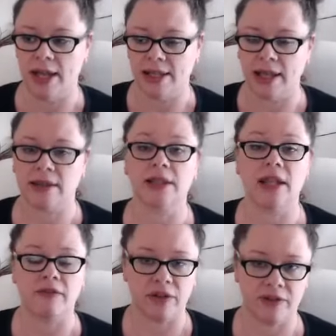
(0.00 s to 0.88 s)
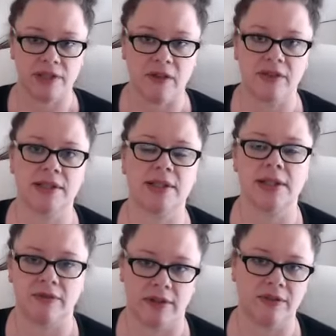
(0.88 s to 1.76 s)
get the level of service and the
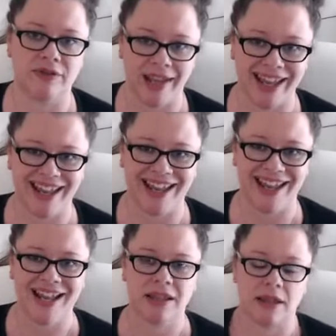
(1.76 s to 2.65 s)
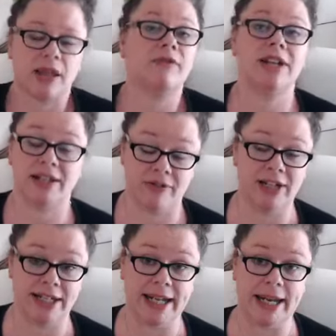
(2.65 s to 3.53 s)
level of care that they really,
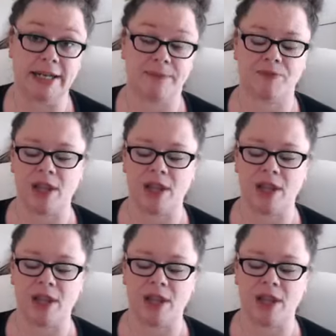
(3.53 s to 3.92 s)
really need.